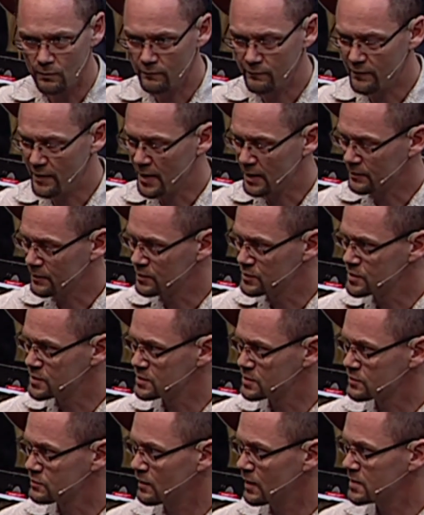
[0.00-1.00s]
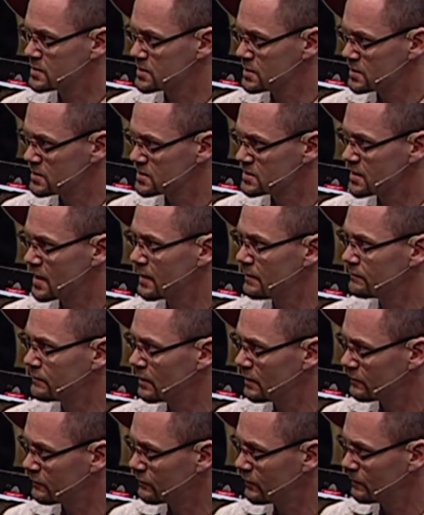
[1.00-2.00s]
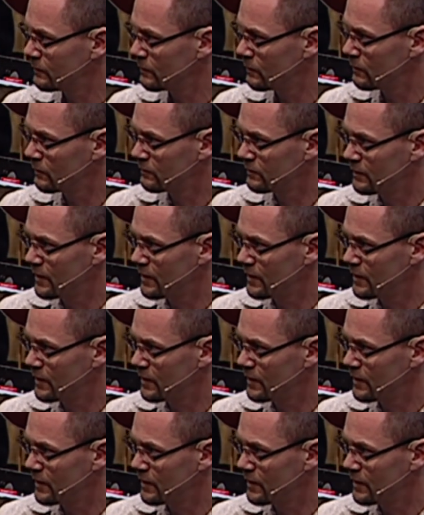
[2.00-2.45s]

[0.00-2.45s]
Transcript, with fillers: fact that Jesus Christ has saved us from